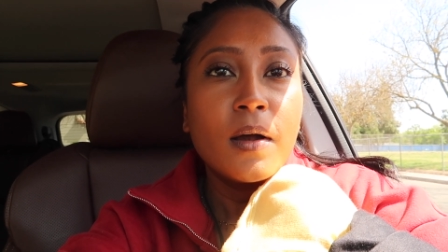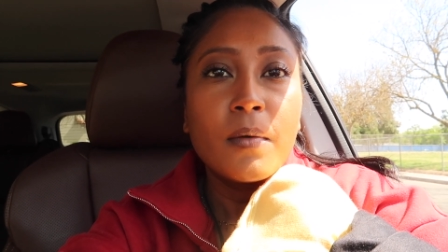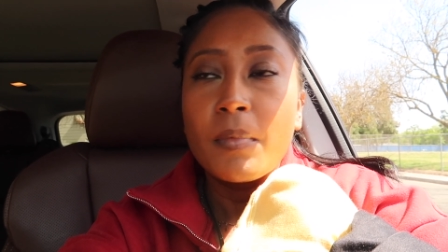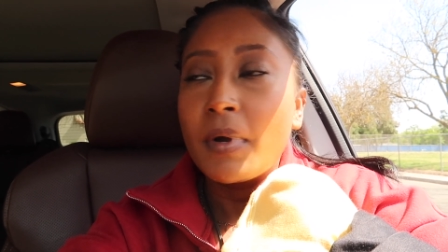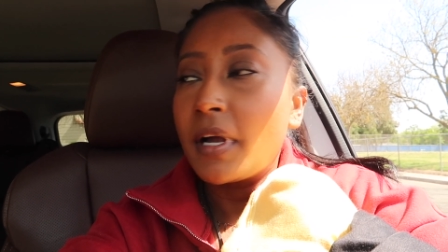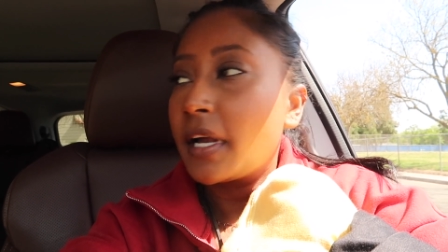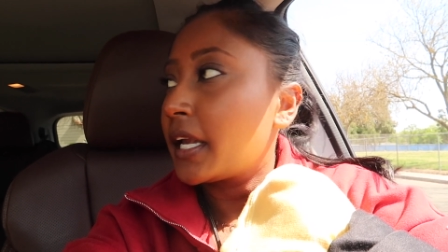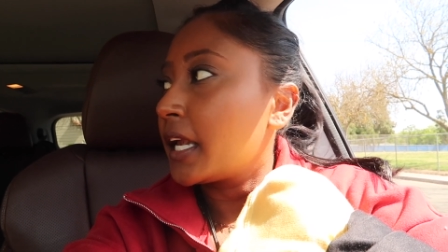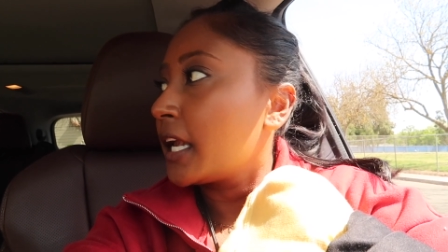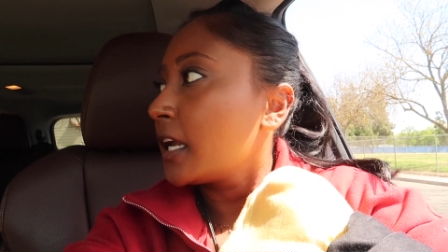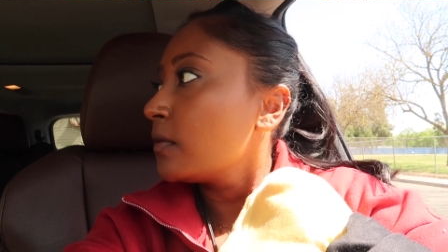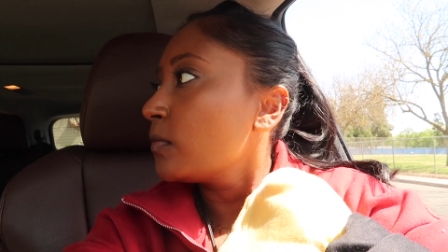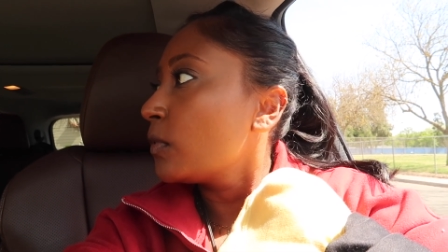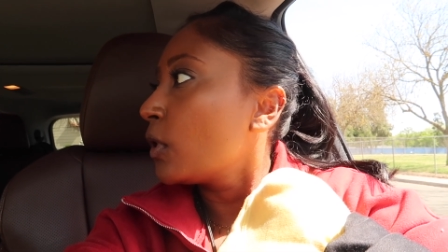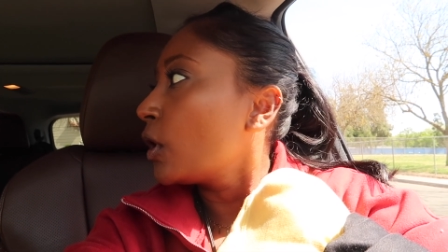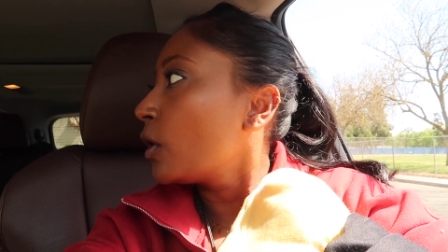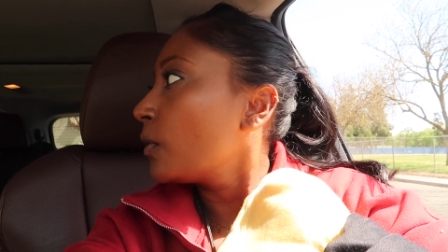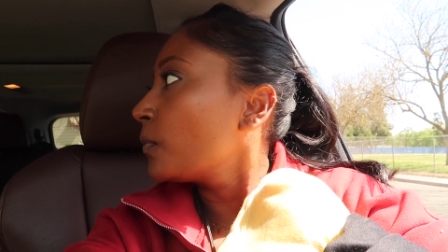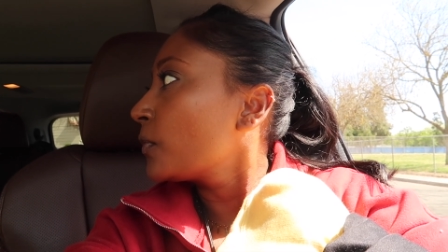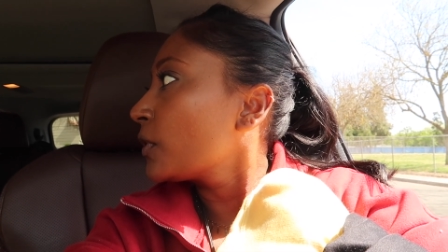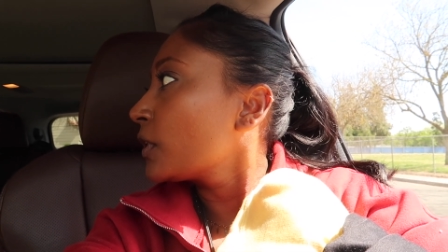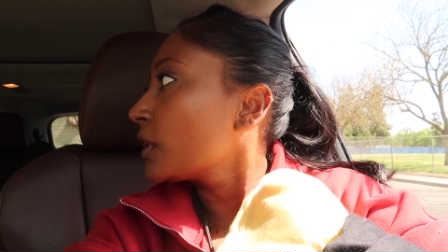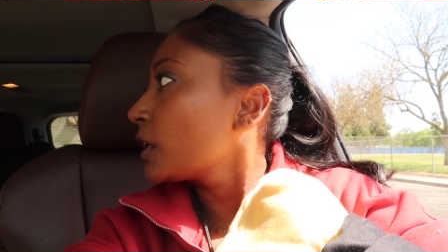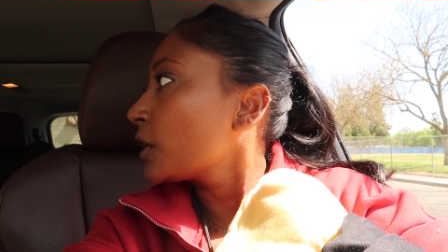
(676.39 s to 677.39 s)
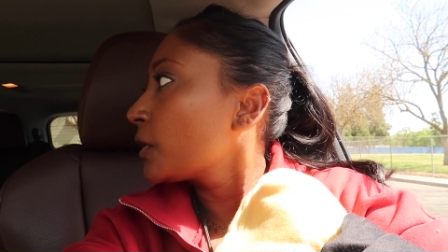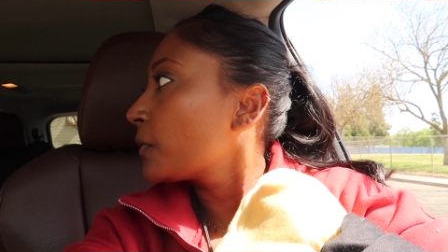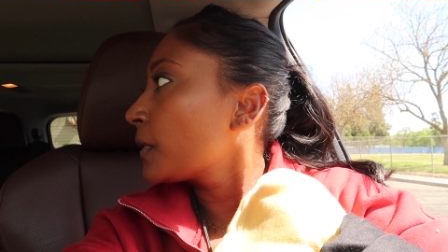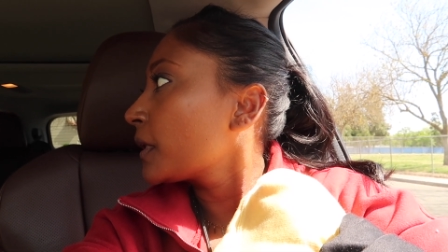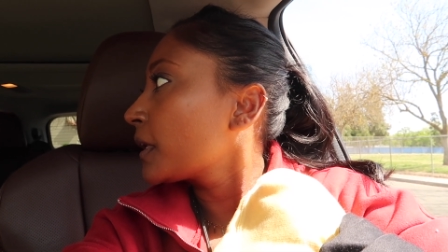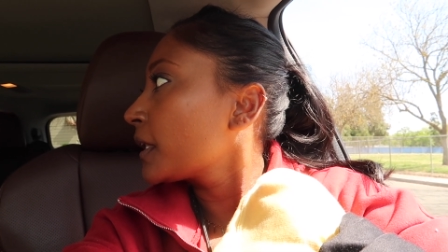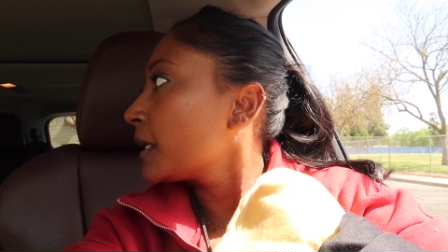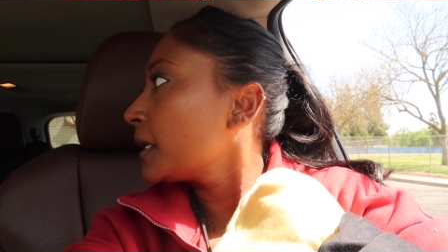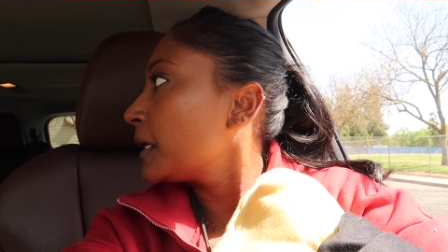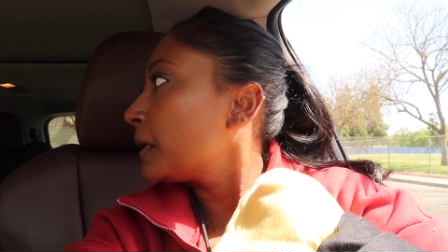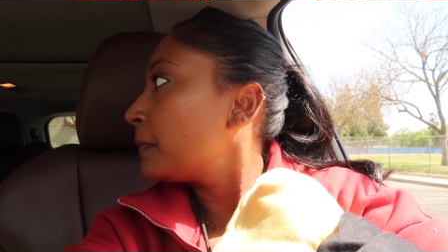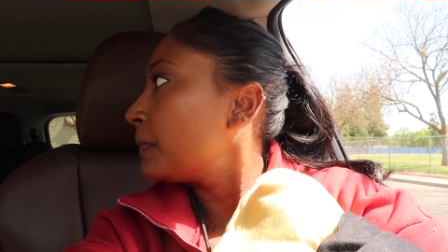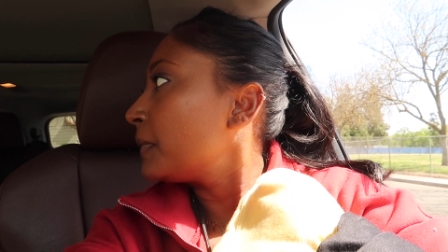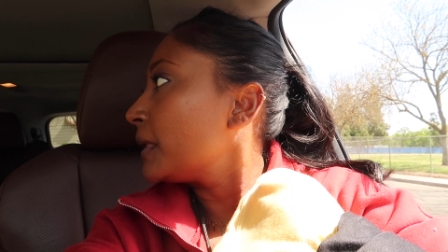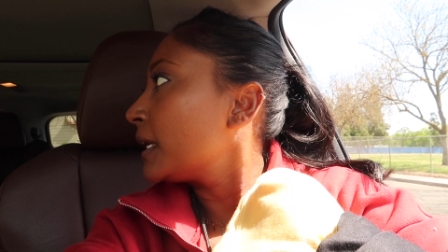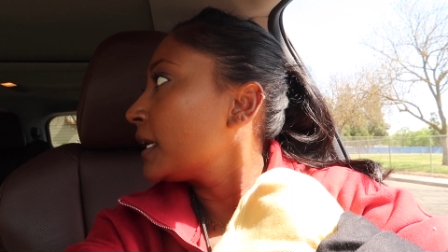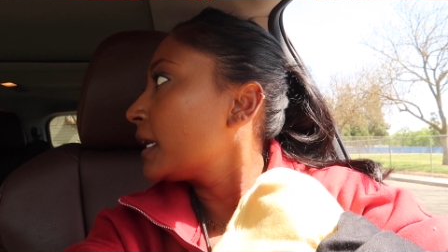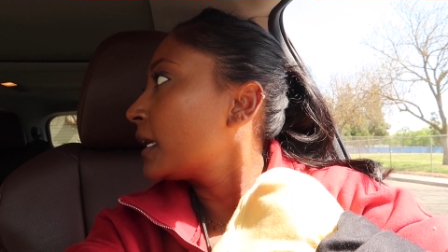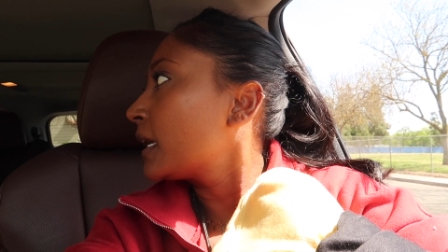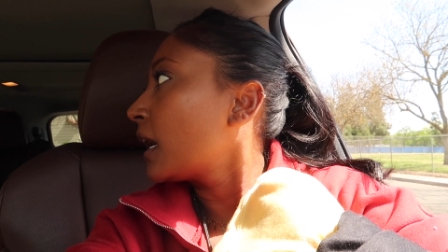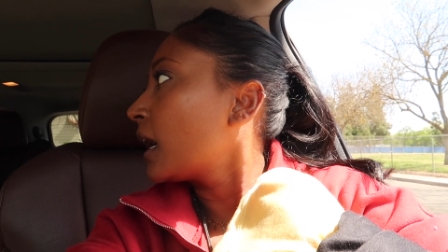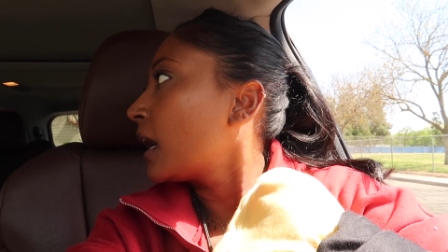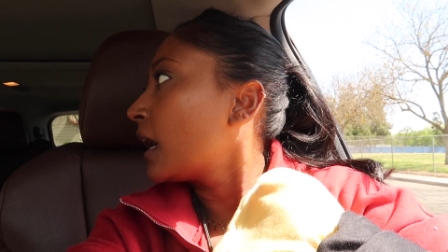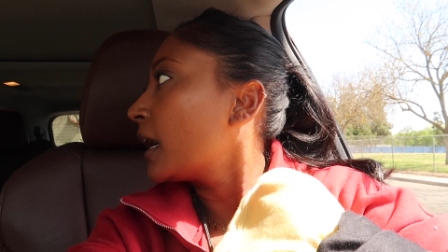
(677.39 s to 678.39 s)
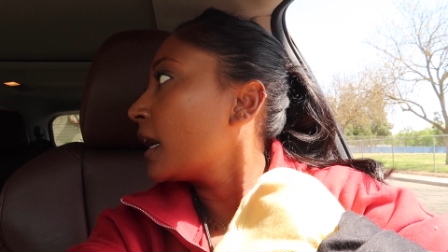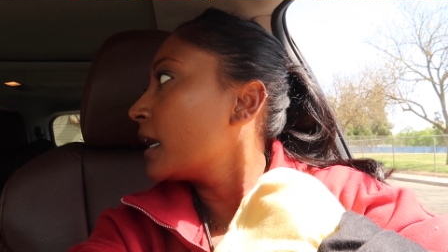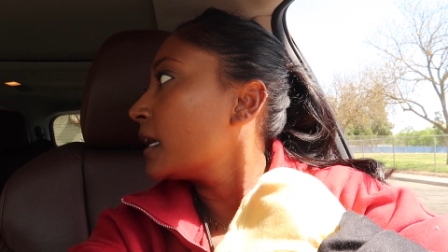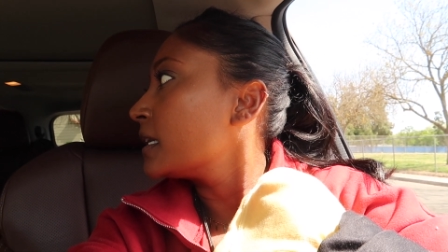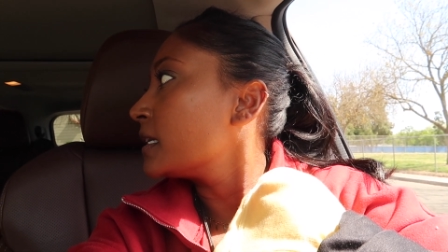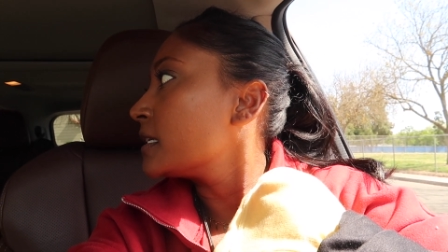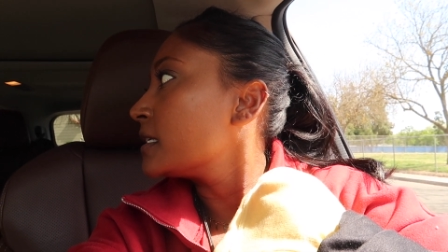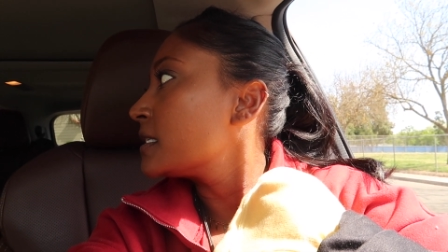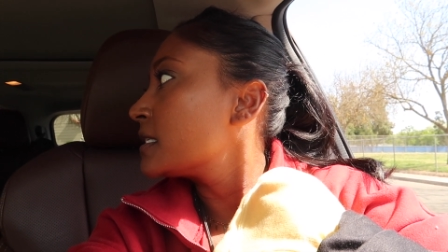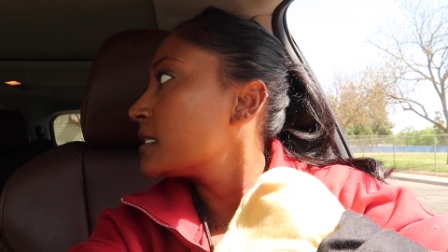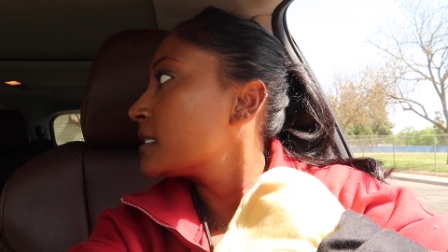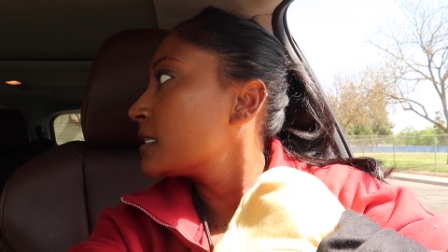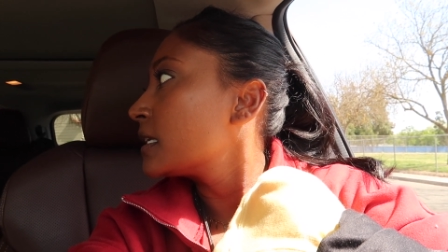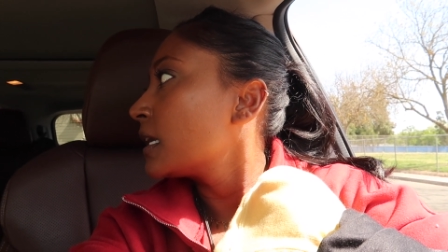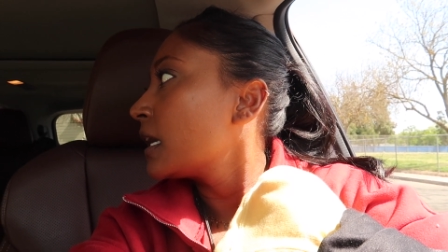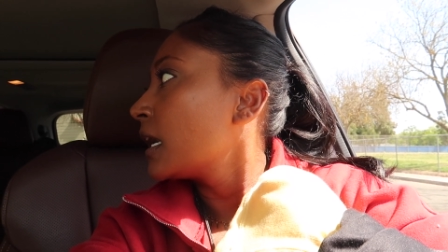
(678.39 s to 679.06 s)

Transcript: But came home really quickly because